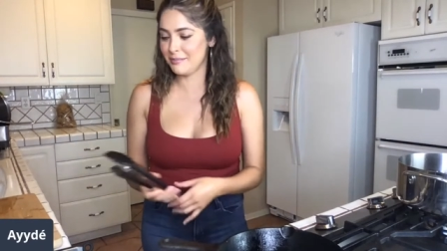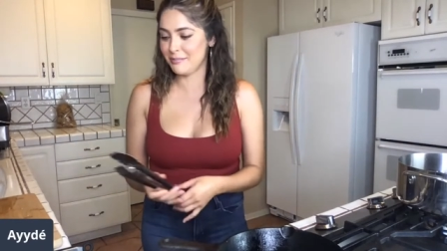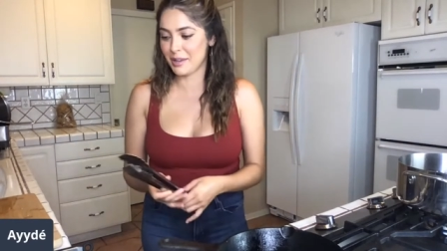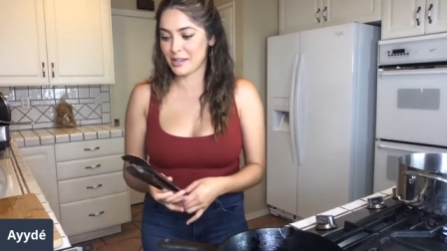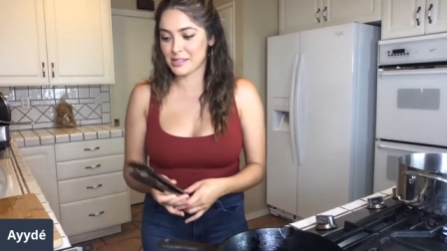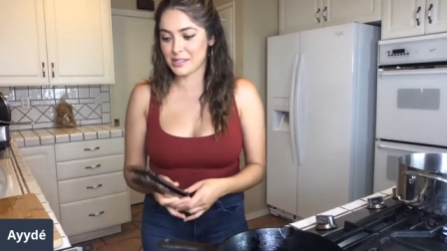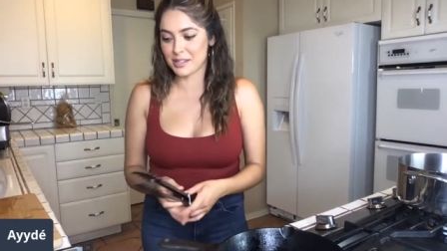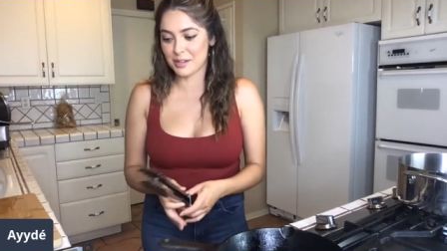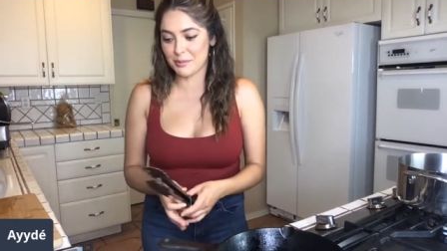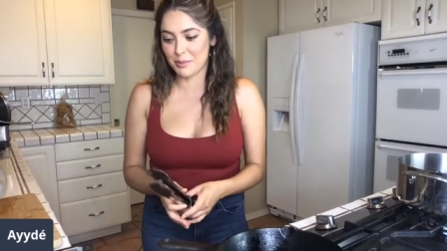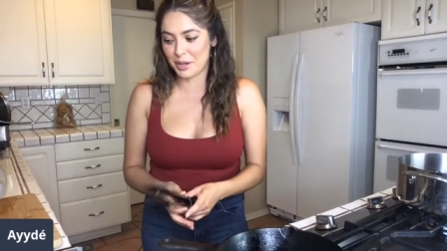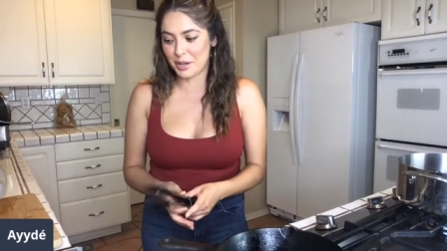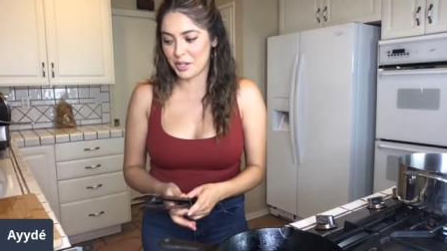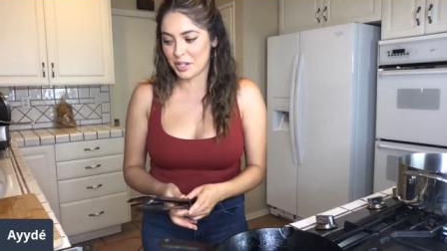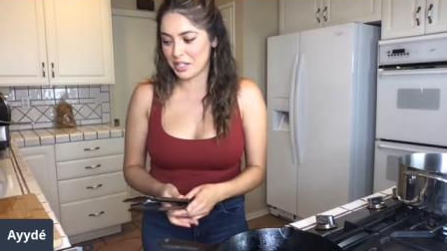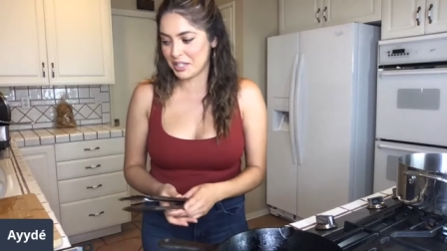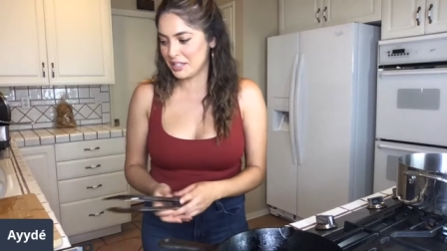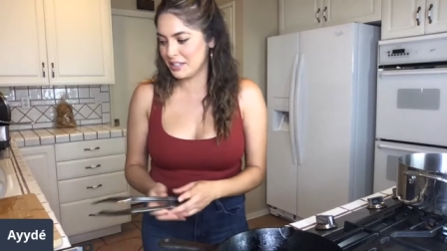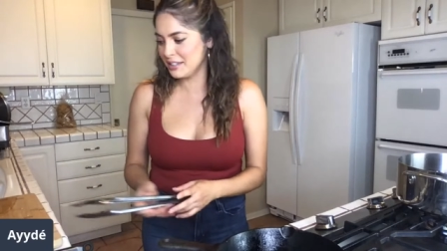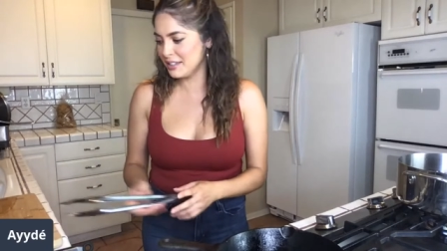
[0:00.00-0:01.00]
Mexican
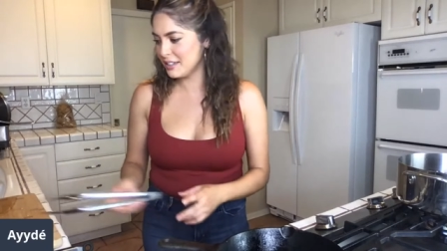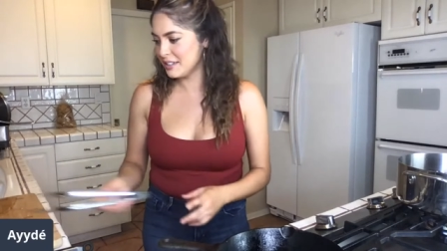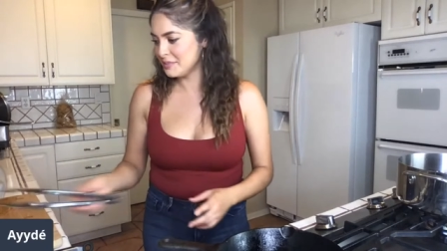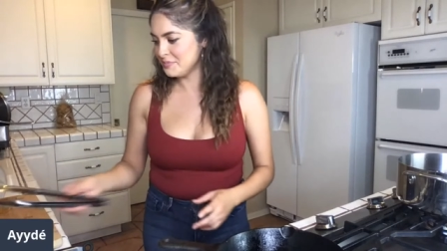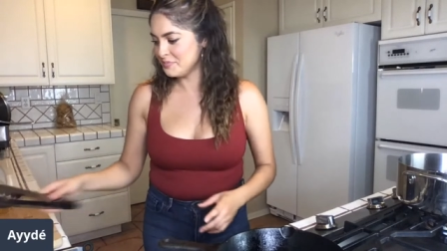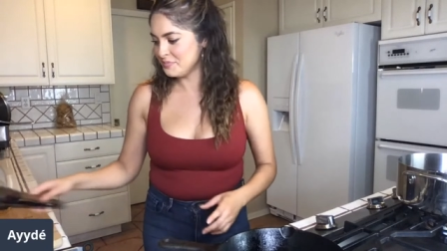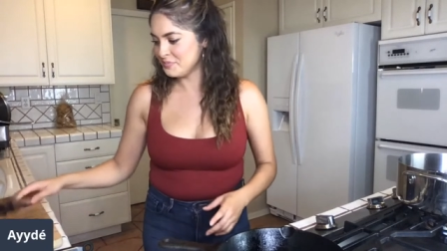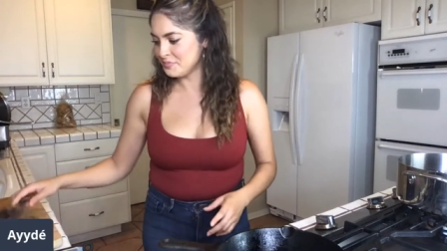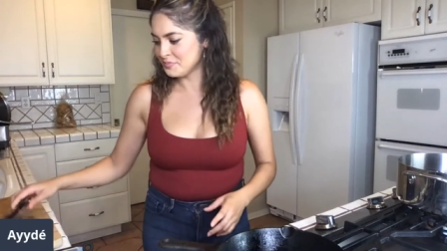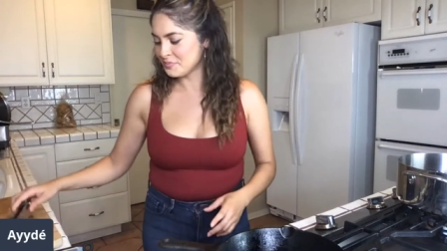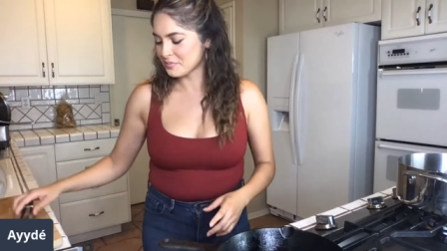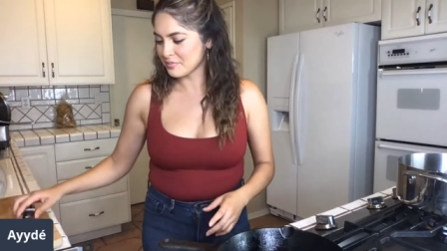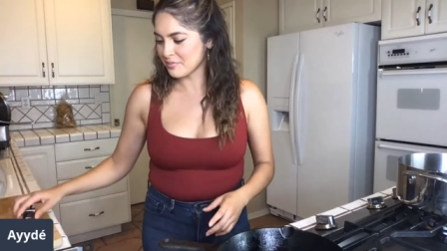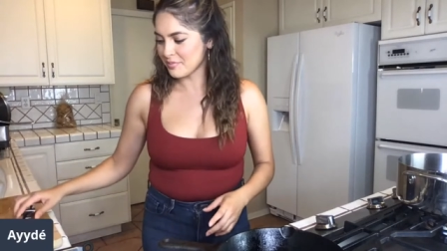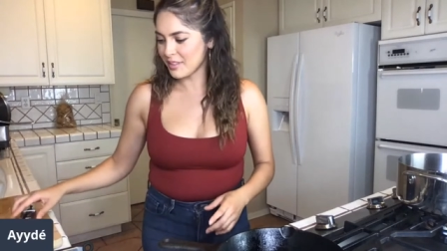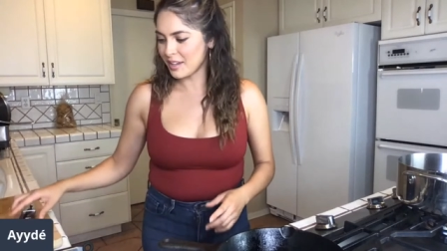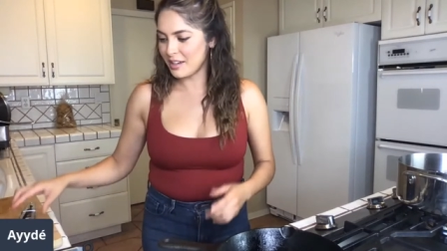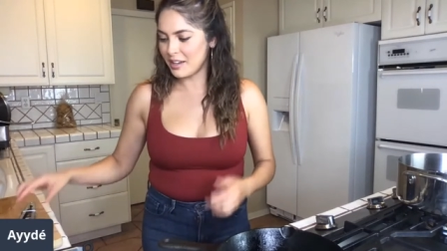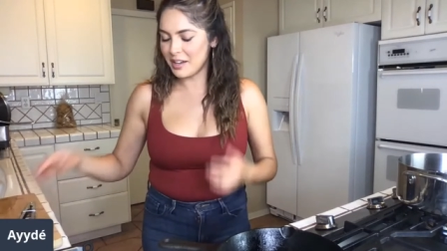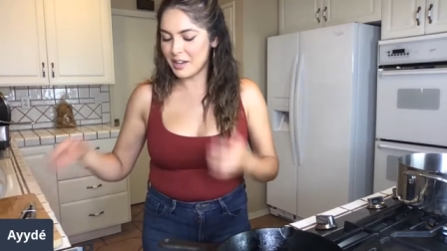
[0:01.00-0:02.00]
American.
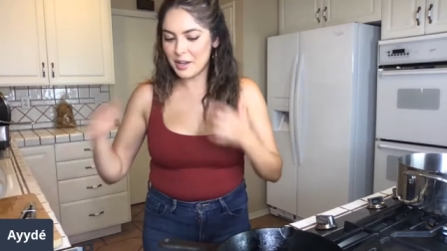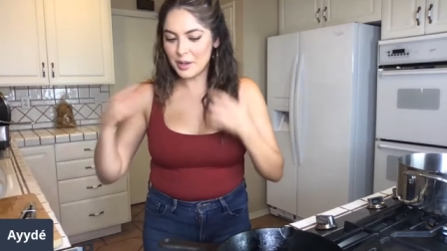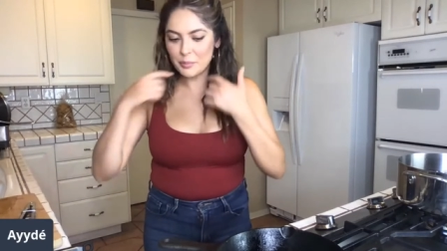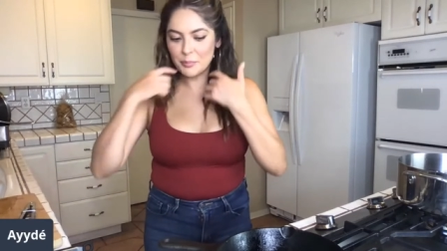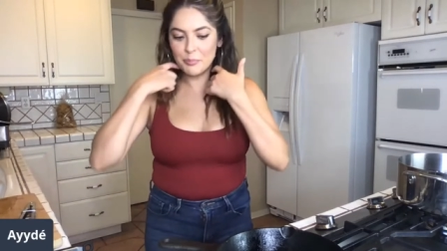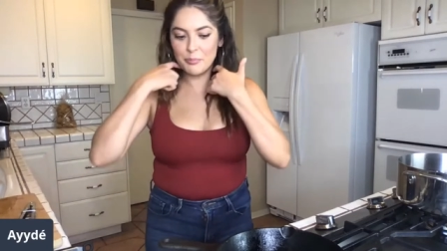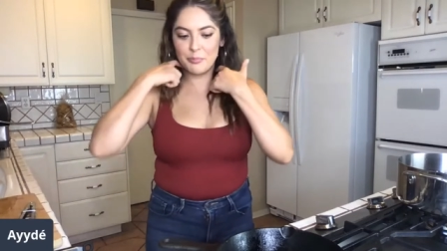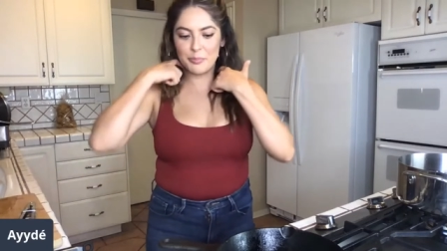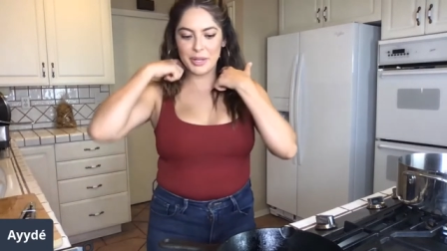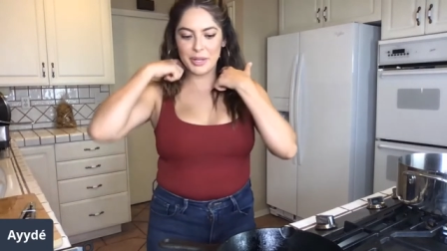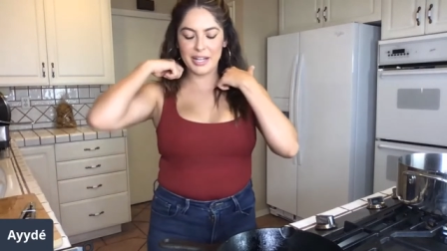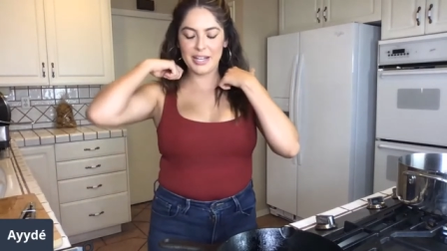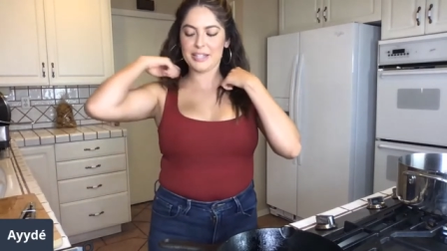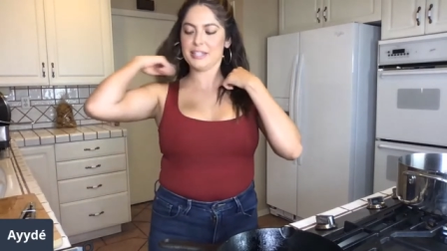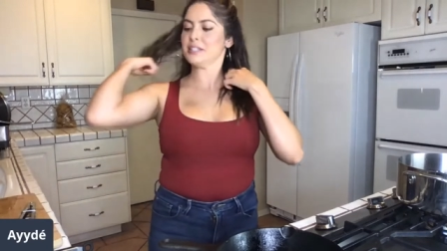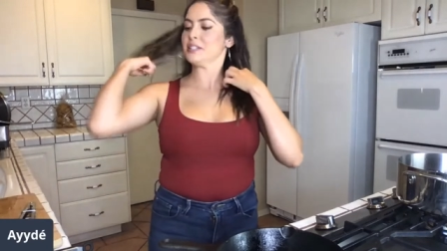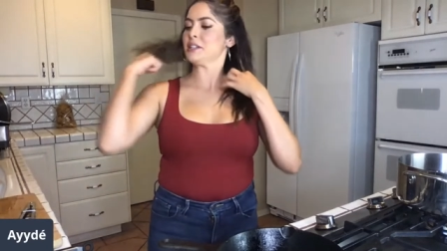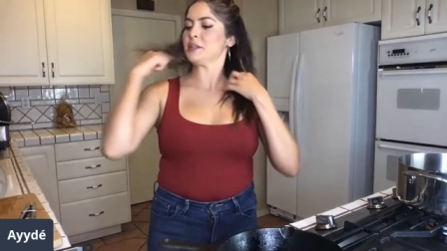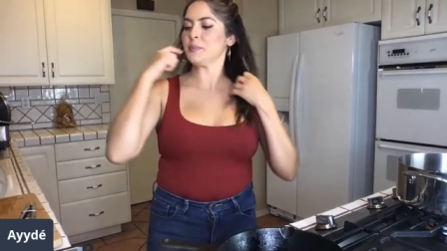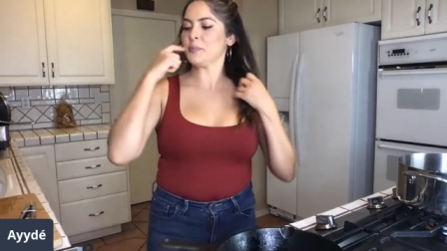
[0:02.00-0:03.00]
Um,
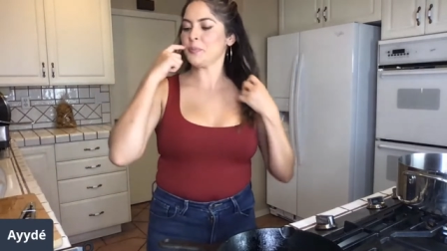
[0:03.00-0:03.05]
but